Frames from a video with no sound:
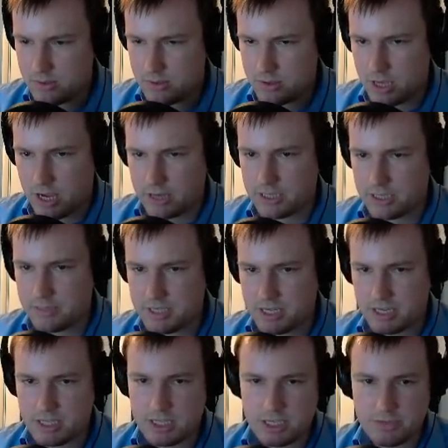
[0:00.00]
cargo ship is
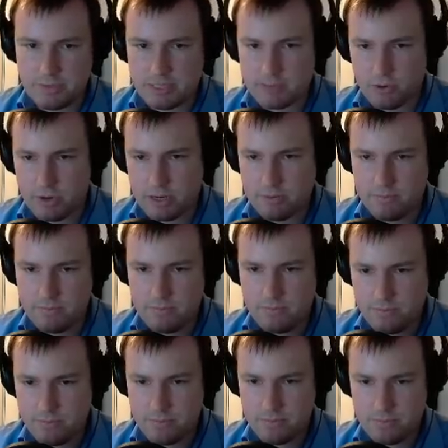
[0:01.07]
going to continue exploring.
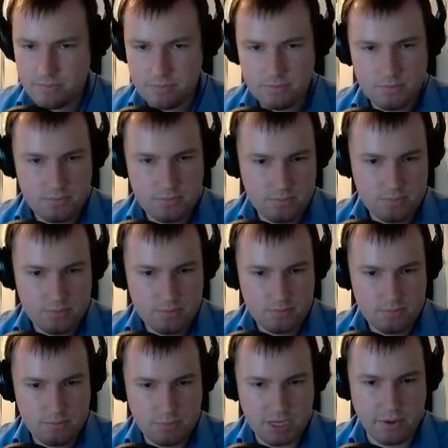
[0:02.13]

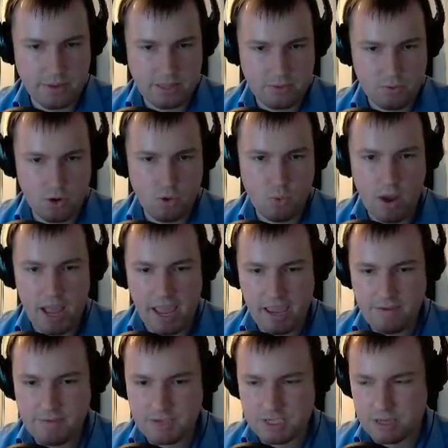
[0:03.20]
By going the wrong
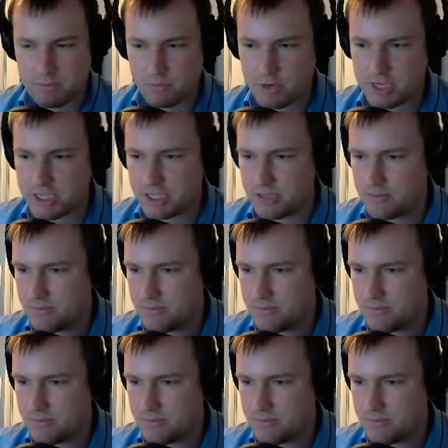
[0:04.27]
way for some reason.